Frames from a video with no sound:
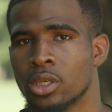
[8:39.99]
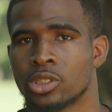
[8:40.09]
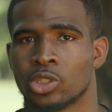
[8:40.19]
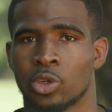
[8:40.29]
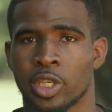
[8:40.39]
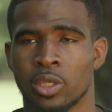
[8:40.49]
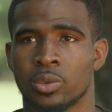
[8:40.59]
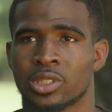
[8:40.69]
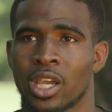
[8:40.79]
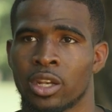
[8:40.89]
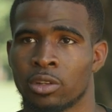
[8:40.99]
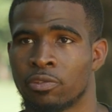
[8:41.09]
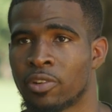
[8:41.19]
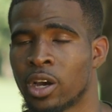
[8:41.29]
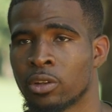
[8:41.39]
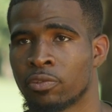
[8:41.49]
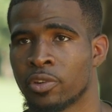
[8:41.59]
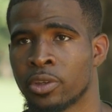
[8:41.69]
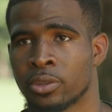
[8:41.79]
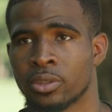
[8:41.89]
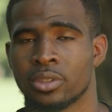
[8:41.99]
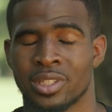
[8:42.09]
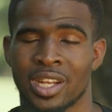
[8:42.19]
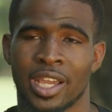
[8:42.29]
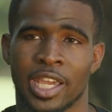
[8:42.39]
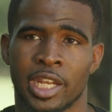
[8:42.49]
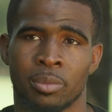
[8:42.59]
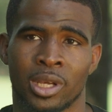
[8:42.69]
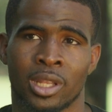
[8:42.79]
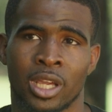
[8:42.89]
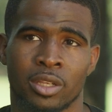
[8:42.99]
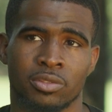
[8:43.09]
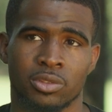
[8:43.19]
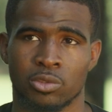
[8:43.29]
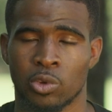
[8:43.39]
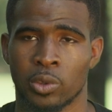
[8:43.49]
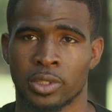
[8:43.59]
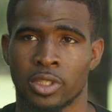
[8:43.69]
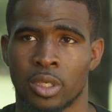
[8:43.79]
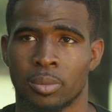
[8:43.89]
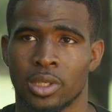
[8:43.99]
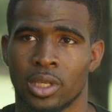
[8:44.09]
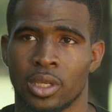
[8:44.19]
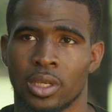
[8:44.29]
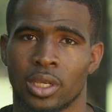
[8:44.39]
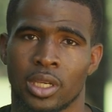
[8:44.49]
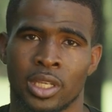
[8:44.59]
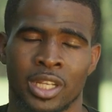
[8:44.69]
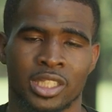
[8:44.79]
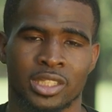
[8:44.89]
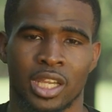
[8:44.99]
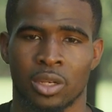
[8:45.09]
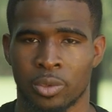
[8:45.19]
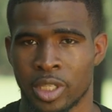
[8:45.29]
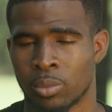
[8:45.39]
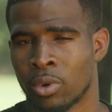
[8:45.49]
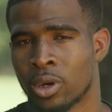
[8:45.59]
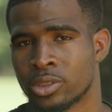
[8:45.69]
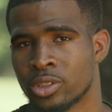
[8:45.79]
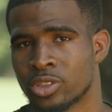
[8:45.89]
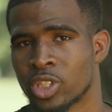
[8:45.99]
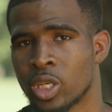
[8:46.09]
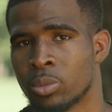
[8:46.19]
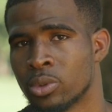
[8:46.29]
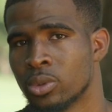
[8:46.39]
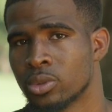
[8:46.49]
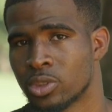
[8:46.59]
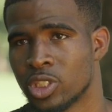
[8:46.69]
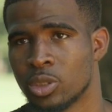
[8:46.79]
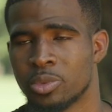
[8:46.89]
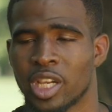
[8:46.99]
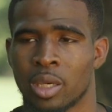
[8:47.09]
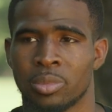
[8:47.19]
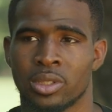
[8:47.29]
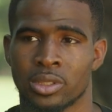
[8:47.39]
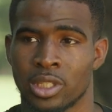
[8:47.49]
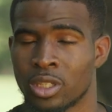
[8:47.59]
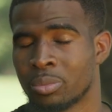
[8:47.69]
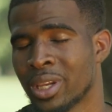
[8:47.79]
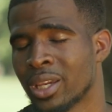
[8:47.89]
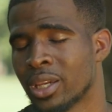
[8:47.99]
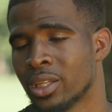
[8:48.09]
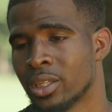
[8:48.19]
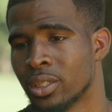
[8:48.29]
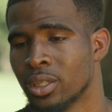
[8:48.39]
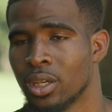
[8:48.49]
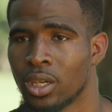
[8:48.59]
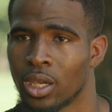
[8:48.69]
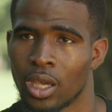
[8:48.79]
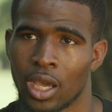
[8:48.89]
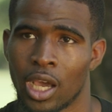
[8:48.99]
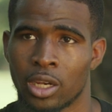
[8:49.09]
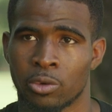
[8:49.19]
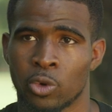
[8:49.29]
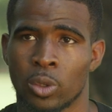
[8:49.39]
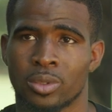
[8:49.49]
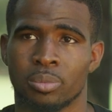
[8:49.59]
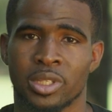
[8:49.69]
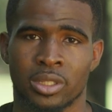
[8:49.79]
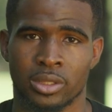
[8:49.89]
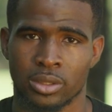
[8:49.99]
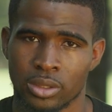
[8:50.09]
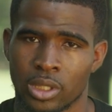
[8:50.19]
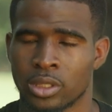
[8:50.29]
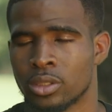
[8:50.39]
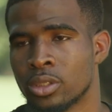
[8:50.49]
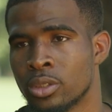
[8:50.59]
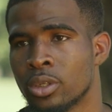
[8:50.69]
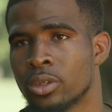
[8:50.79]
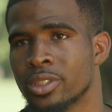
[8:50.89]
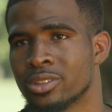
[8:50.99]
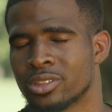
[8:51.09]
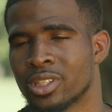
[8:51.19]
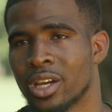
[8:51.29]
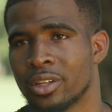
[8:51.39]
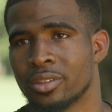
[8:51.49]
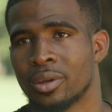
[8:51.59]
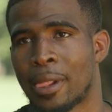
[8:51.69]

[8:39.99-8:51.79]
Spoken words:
So he was kind of the father figure that I had in my life growing up. And that's kind of what he brought to the table to teach me how to be a young man and how to grow up to be an adult in society.